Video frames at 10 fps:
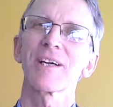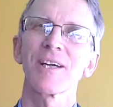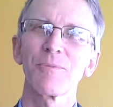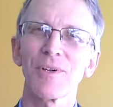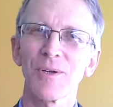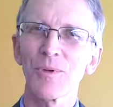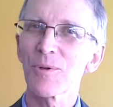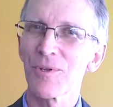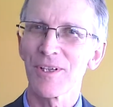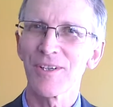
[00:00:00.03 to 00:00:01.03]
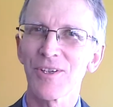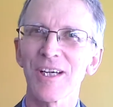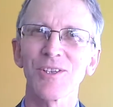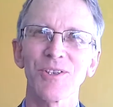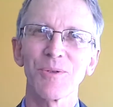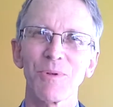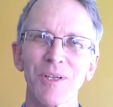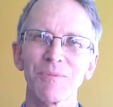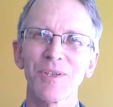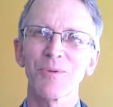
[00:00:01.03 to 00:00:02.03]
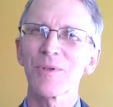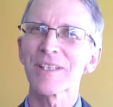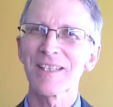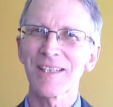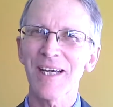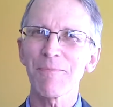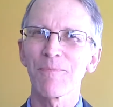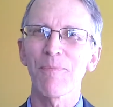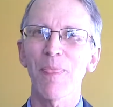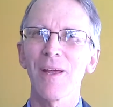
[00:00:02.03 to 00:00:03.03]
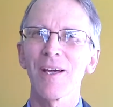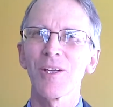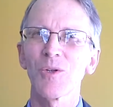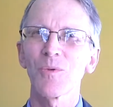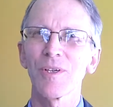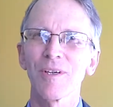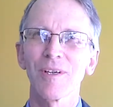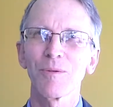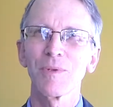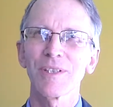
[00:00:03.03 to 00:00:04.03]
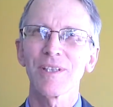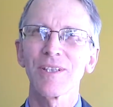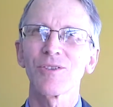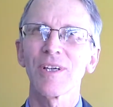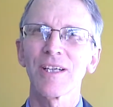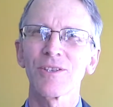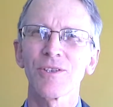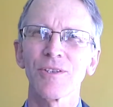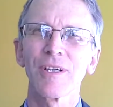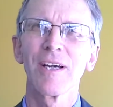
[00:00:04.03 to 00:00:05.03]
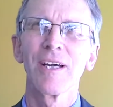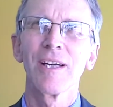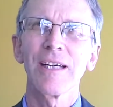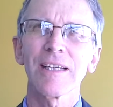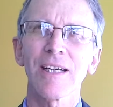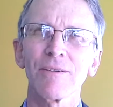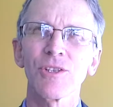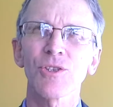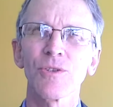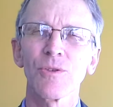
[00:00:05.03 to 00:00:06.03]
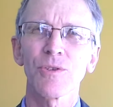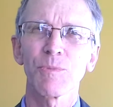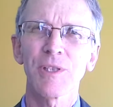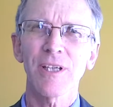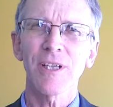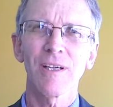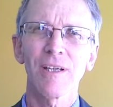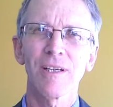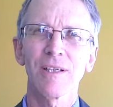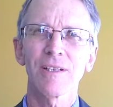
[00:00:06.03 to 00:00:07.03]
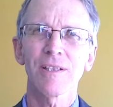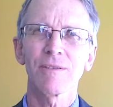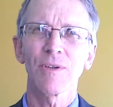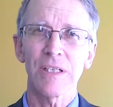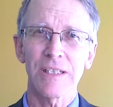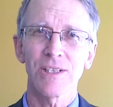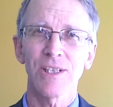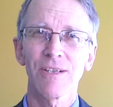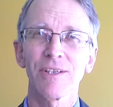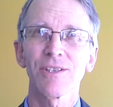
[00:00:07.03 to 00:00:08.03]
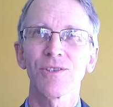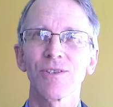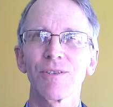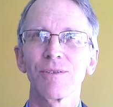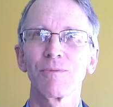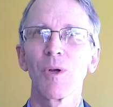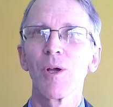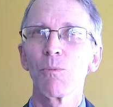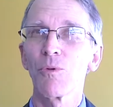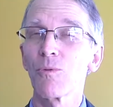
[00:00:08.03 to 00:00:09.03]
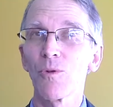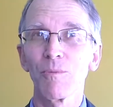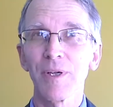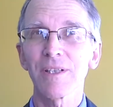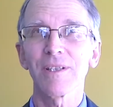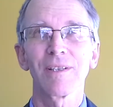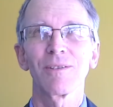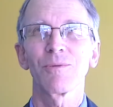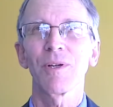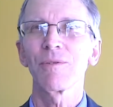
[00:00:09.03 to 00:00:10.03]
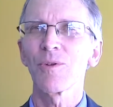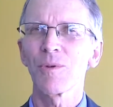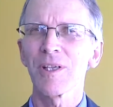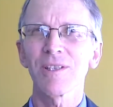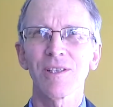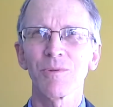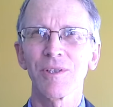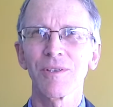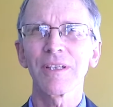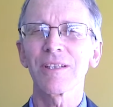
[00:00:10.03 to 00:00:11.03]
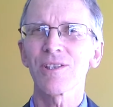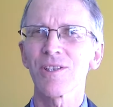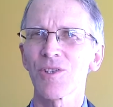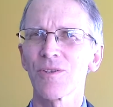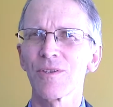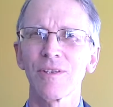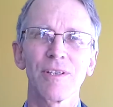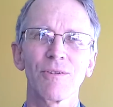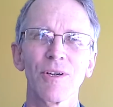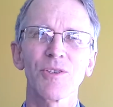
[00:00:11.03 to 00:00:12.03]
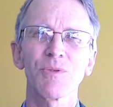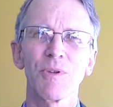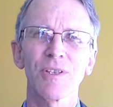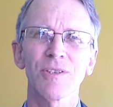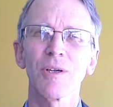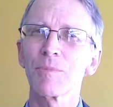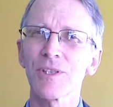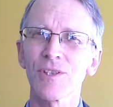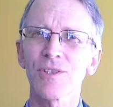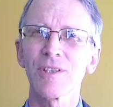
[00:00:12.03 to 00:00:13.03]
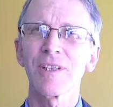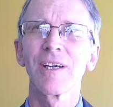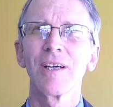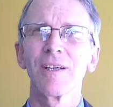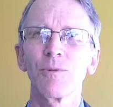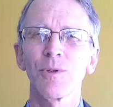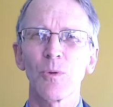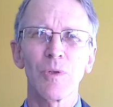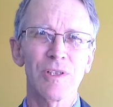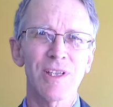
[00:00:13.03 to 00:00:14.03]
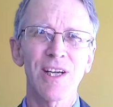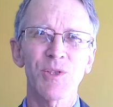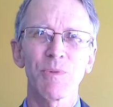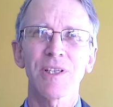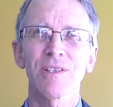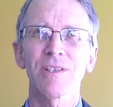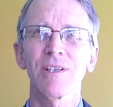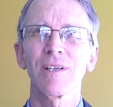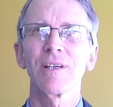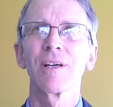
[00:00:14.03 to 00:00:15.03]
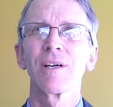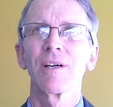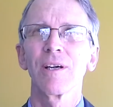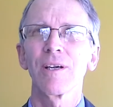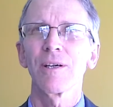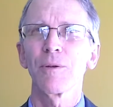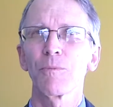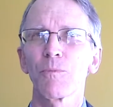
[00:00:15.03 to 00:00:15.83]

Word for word: Cameron. I work with the Education Department for Western Cape, and we are busy trying to encourage schools, particularly in disadvantaged areas, to perform better. And one of the ways that we're doing this is through the Grow competition with all its aspects, the uh,